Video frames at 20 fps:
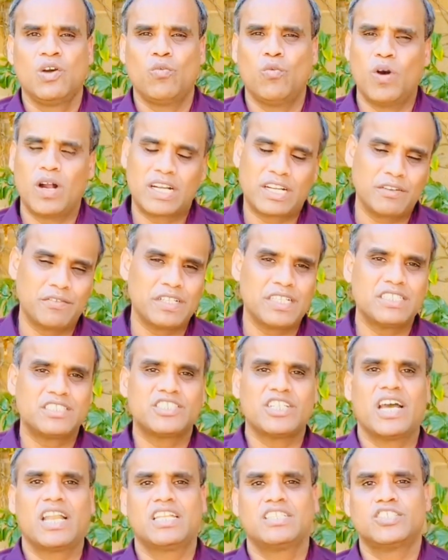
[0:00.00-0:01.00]
Whatever the
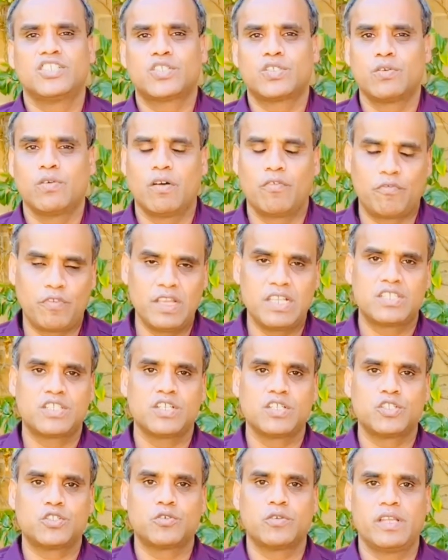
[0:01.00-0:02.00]
challenges you are
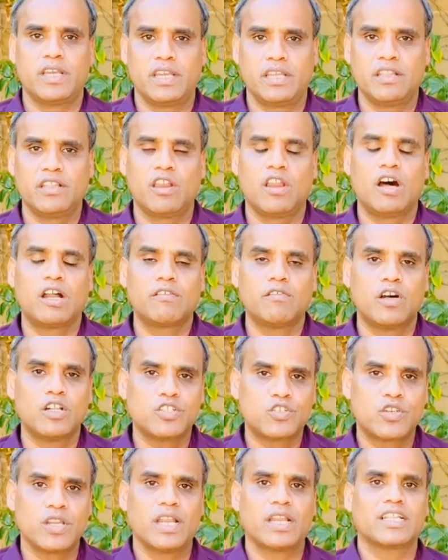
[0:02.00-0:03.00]
facing today, the Lord
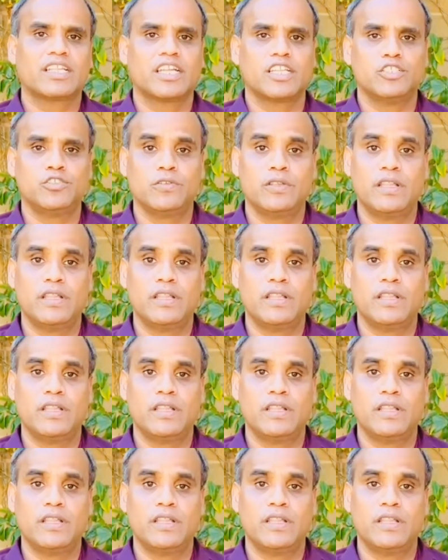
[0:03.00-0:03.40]
wants to encourage you